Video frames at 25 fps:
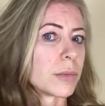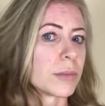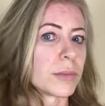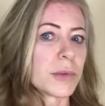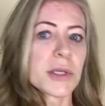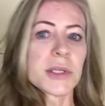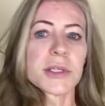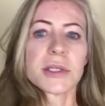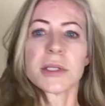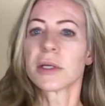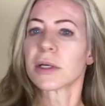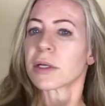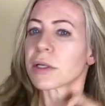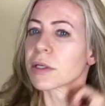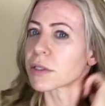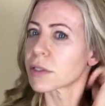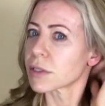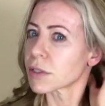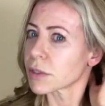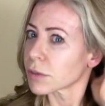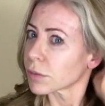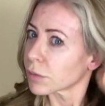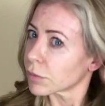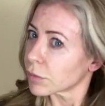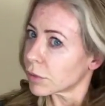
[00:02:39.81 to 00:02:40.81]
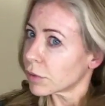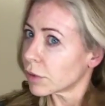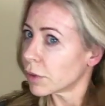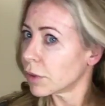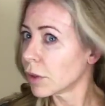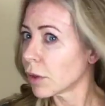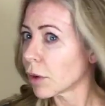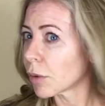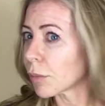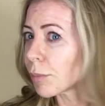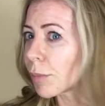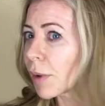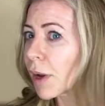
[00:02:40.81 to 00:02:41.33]
this looks
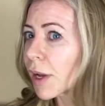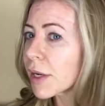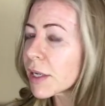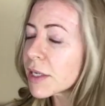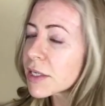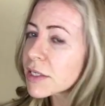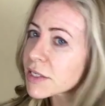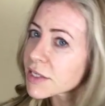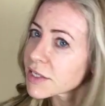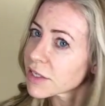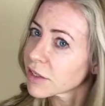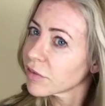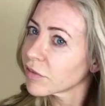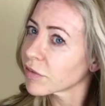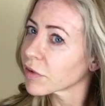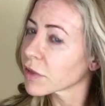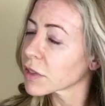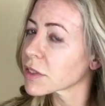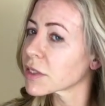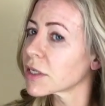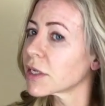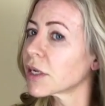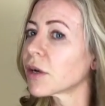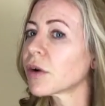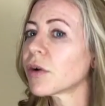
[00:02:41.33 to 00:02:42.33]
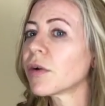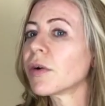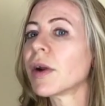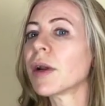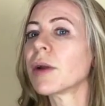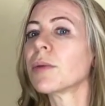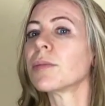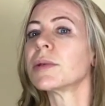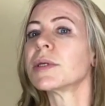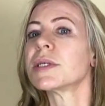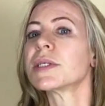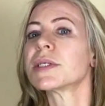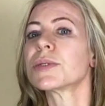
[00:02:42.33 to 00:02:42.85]
not bad. It still feels
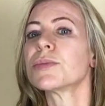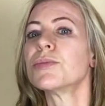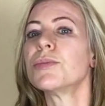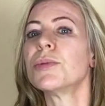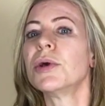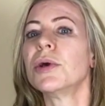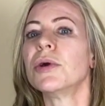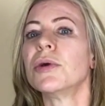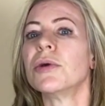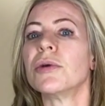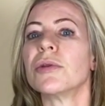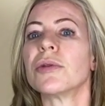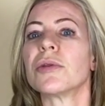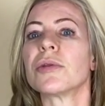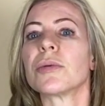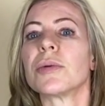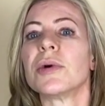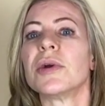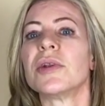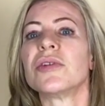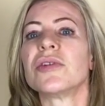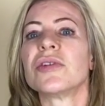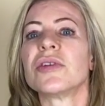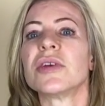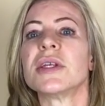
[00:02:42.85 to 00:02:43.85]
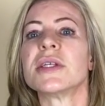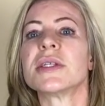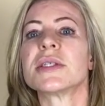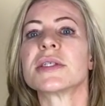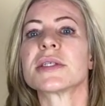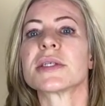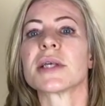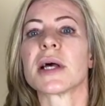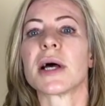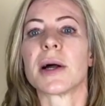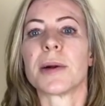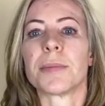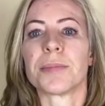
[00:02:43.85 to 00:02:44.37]
incredibly smooth, which
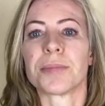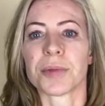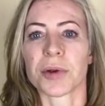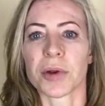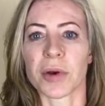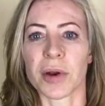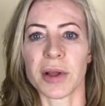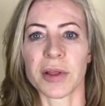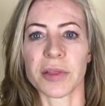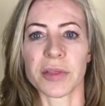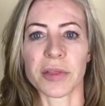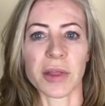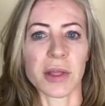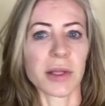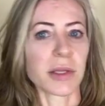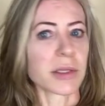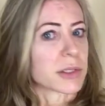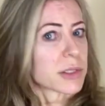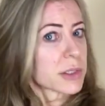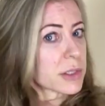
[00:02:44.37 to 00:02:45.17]
is um, a great thing.